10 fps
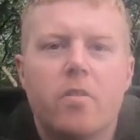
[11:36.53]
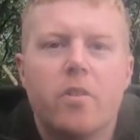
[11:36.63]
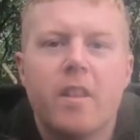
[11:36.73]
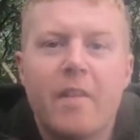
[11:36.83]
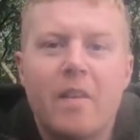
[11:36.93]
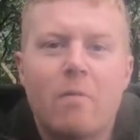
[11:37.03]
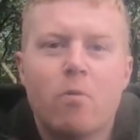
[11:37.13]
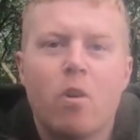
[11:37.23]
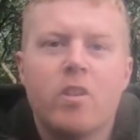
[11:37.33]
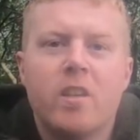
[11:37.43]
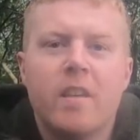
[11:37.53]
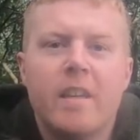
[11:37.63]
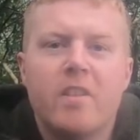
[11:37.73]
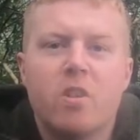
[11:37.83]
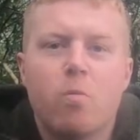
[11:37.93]
The left hand rod
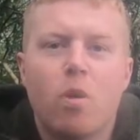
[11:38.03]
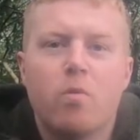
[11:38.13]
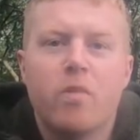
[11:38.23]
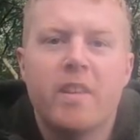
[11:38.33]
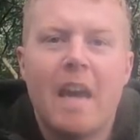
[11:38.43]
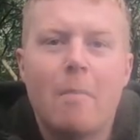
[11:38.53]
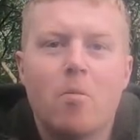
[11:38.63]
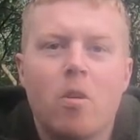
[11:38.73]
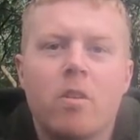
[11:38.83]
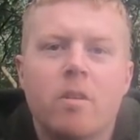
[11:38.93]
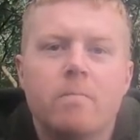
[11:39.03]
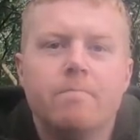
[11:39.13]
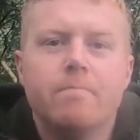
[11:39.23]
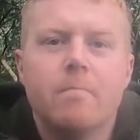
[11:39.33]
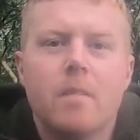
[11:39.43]
is the rod with the camera on.
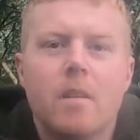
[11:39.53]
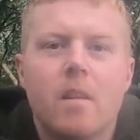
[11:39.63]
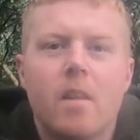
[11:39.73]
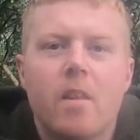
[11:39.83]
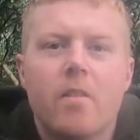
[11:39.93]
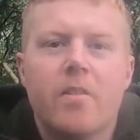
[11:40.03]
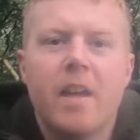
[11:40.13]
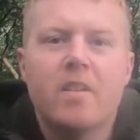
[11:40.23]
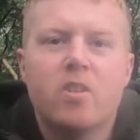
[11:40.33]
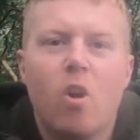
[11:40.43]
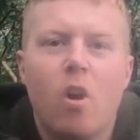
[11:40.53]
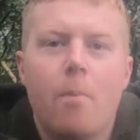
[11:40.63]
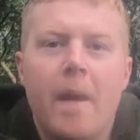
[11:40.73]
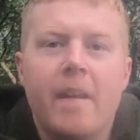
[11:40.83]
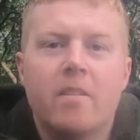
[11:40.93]
That's got a
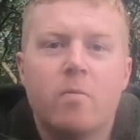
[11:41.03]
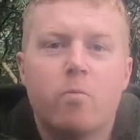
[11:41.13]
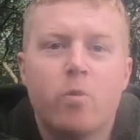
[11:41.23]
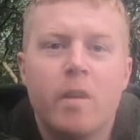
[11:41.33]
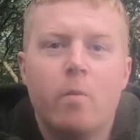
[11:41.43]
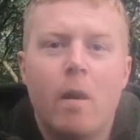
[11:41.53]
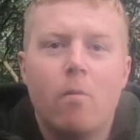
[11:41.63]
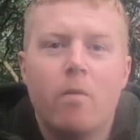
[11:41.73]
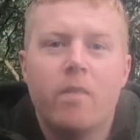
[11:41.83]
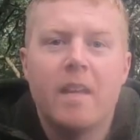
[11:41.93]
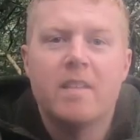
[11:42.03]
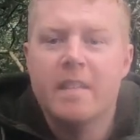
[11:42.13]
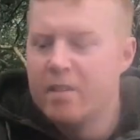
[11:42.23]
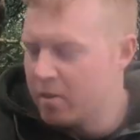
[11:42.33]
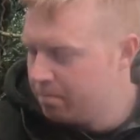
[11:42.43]
bait I did really well with last
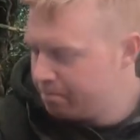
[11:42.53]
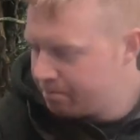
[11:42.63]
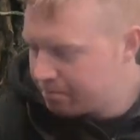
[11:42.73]
season,